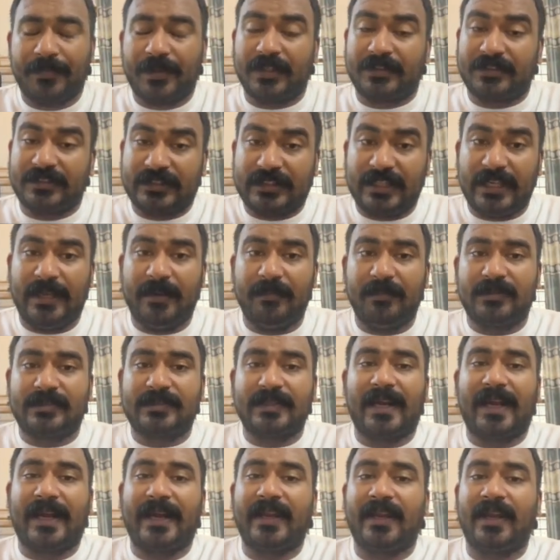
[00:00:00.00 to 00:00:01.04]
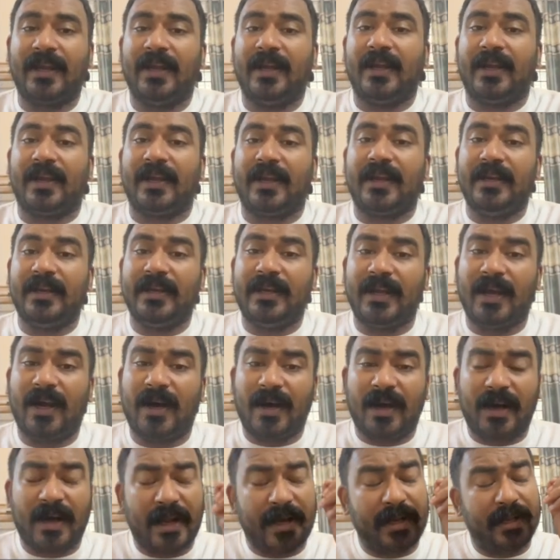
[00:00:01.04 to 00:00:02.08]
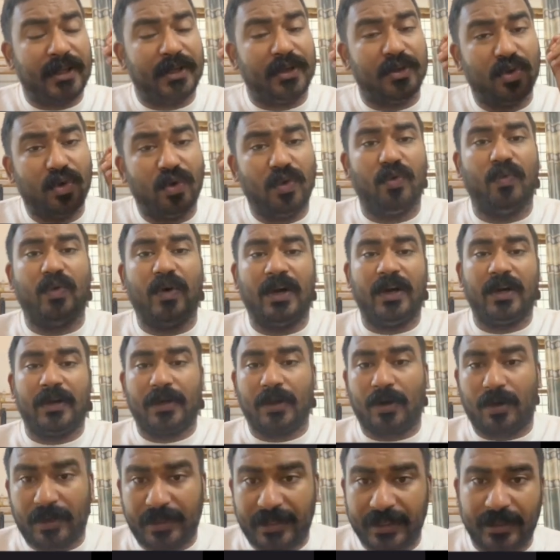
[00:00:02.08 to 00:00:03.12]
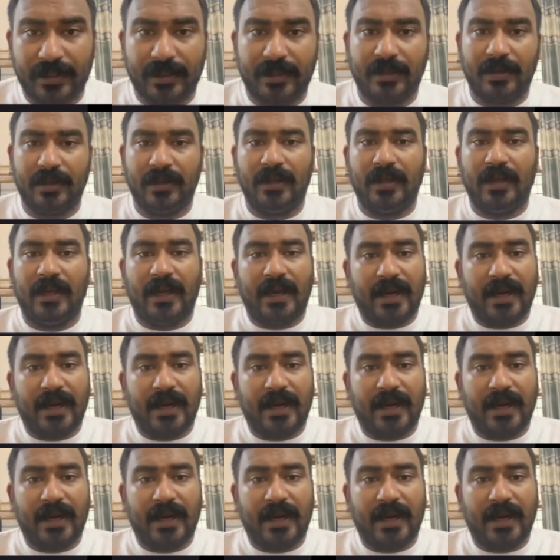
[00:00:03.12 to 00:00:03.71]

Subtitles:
the themes like India and the New World Order